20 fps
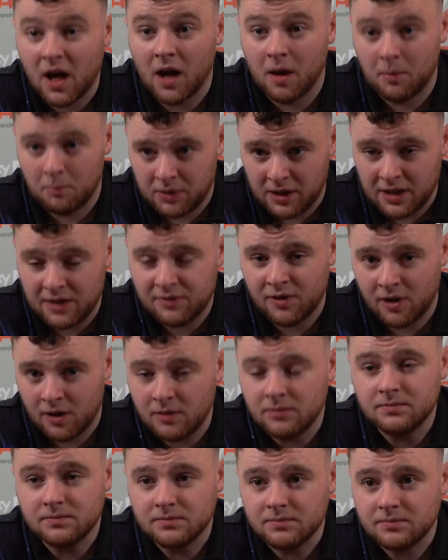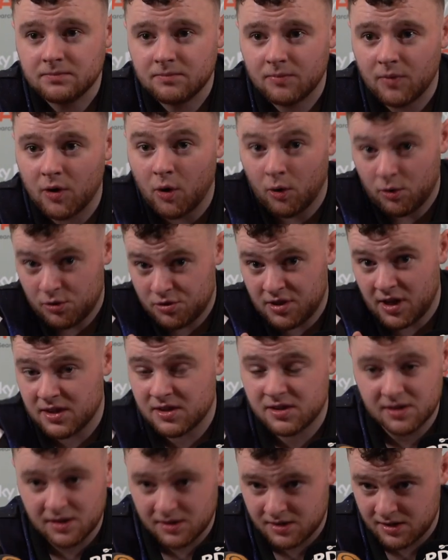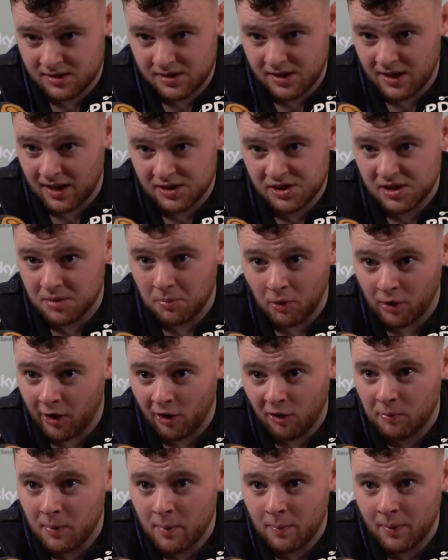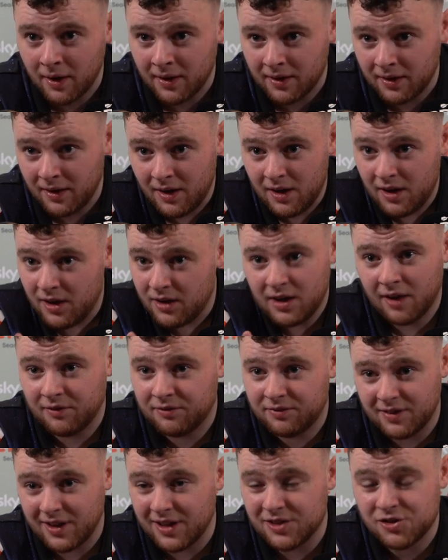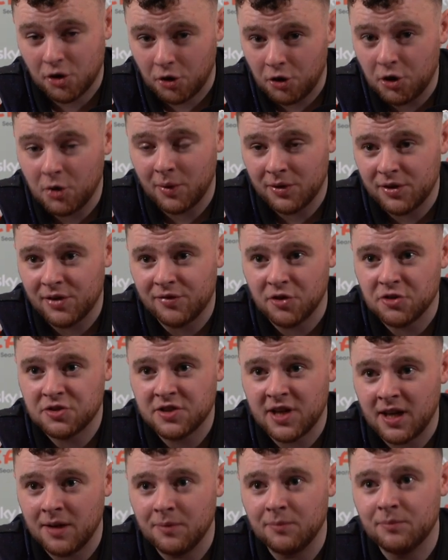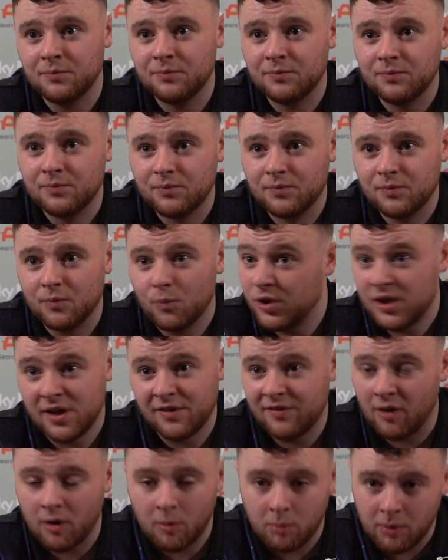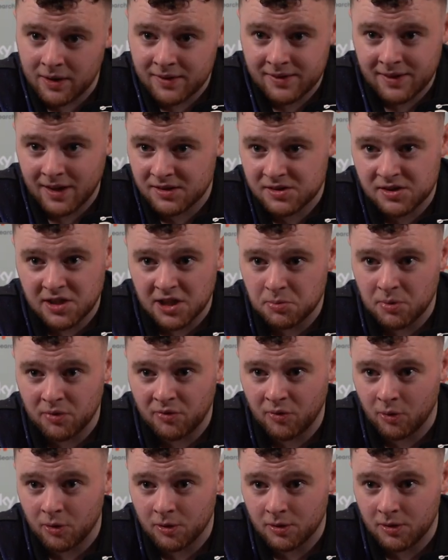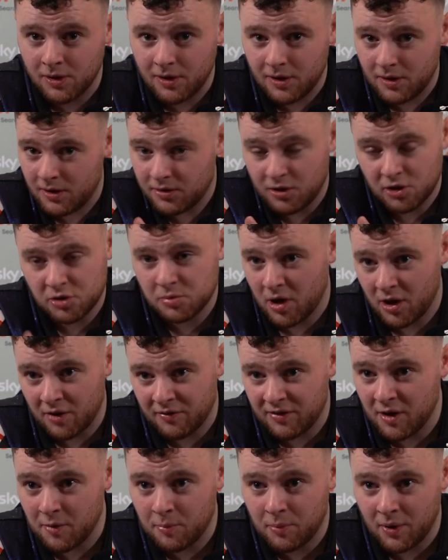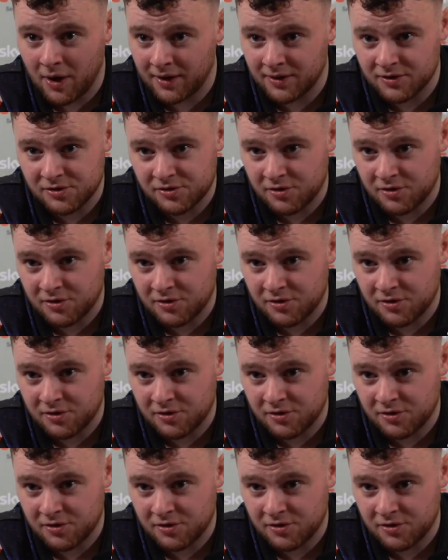I don't believe now. Of course, that's the monkey off my back. It's hard to win your first game when you've never played in that stage before. It doesn't matter if you have practice